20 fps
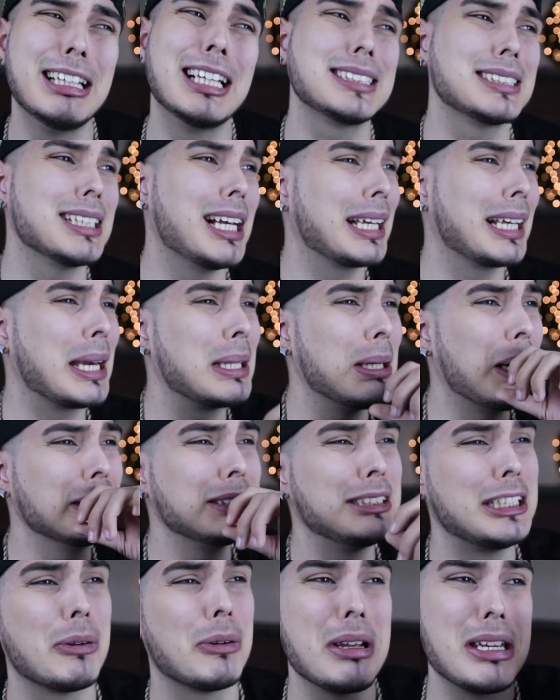Let's not get all
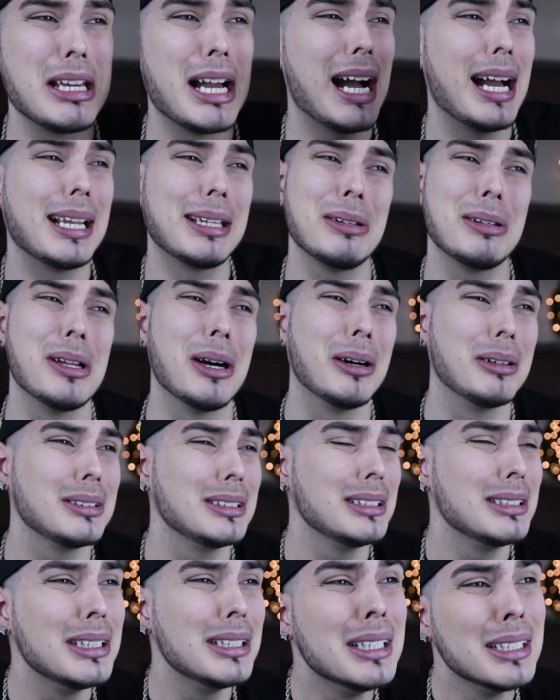teary-eyed, you know,
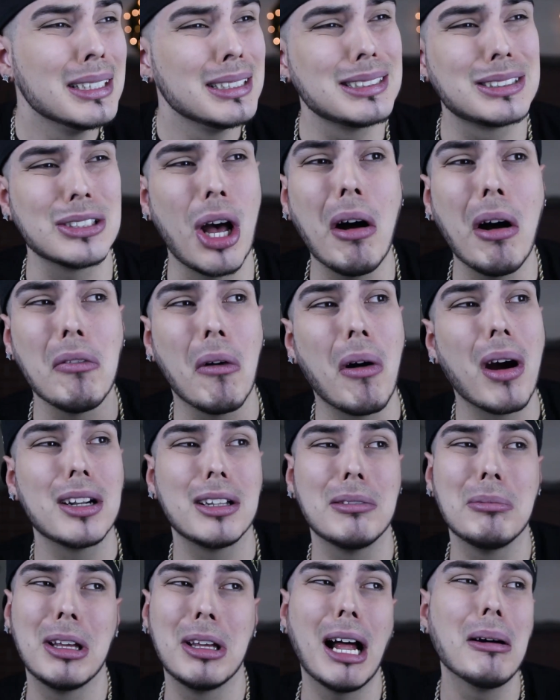
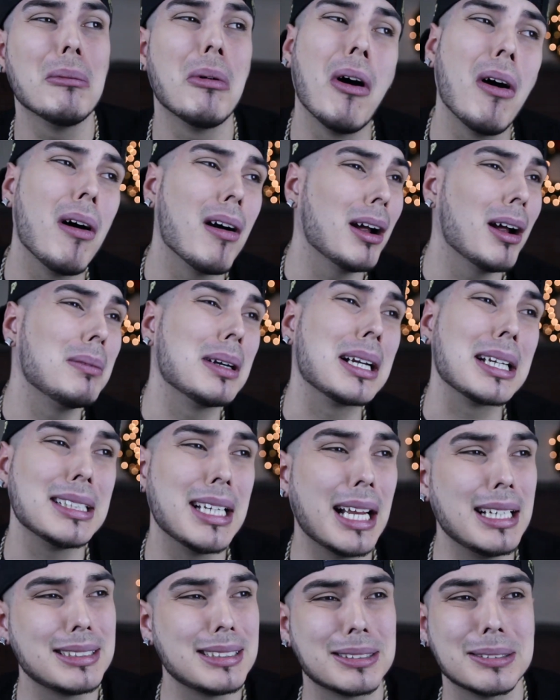soft-hearted, man. I'm hard. I'm a
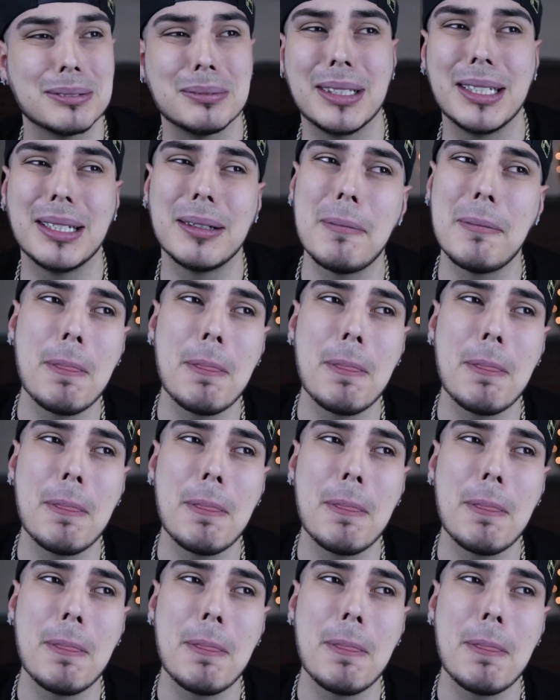gangster, man.